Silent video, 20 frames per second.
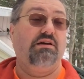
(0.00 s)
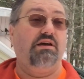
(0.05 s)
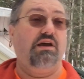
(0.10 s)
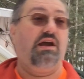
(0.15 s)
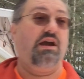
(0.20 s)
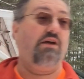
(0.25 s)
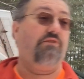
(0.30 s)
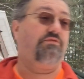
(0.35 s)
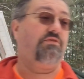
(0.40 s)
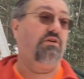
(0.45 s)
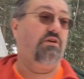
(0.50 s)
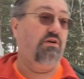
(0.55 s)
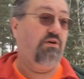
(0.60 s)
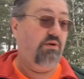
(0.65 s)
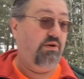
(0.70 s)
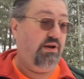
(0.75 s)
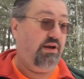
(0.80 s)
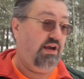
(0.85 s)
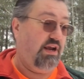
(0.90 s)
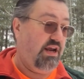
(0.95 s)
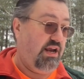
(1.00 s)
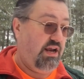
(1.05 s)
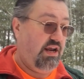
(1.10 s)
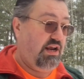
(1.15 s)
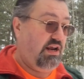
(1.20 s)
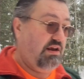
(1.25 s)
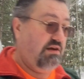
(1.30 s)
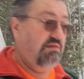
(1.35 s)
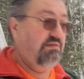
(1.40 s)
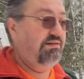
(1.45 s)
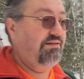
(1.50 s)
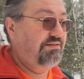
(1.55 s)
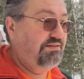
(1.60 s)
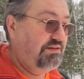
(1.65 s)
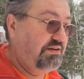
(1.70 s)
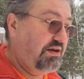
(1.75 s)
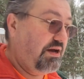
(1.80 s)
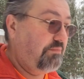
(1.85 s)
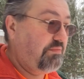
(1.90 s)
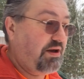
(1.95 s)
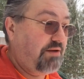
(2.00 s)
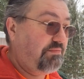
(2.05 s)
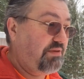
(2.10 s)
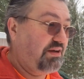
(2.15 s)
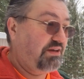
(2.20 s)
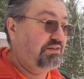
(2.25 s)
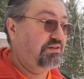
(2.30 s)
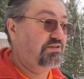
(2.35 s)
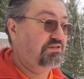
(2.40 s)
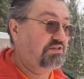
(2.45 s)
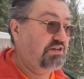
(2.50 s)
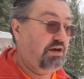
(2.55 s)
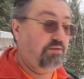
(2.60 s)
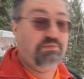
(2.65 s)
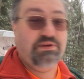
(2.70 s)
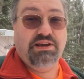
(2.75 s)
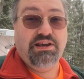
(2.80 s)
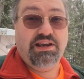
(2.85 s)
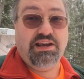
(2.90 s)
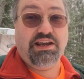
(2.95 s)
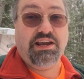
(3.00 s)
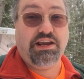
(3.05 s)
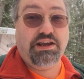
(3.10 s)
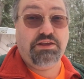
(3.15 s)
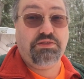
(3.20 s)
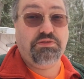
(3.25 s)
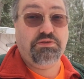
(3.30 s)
after I'm not making this up, a